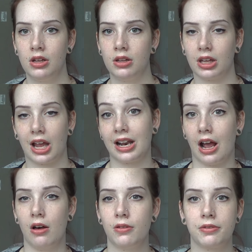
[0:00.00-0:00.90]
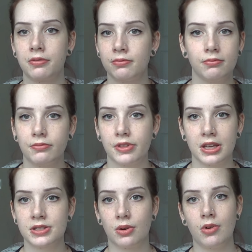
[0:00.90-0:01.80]
like kind of health
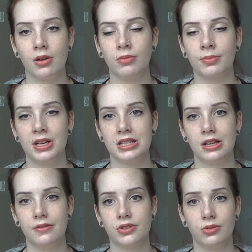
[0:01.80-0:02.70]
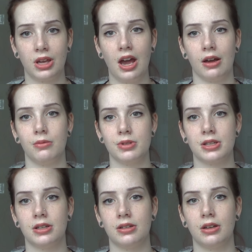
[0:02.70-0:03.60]
things go on with myself. So yeah, it was
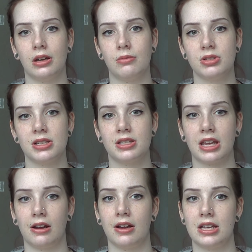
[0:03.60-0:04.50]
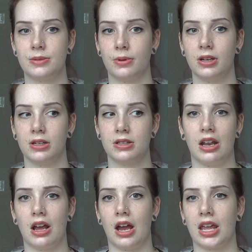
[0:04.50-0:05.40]
a scary experience.
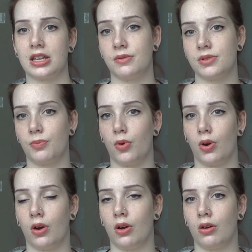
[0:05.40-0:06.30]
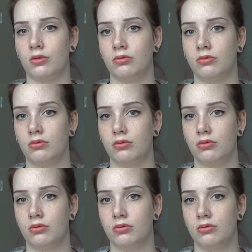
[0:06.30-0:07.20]
I guess it was more
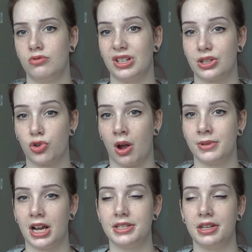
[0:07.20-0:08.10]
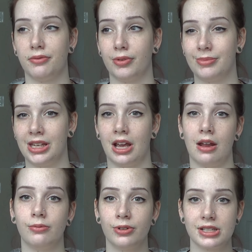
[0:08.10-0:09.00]
like traumatizing for me
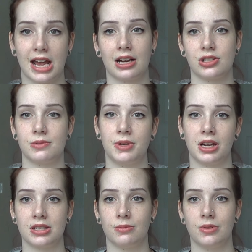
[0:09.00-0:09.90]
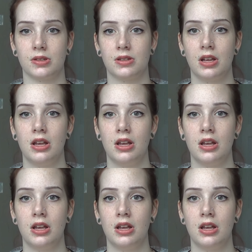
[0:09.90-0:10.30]
and for Zach just because it was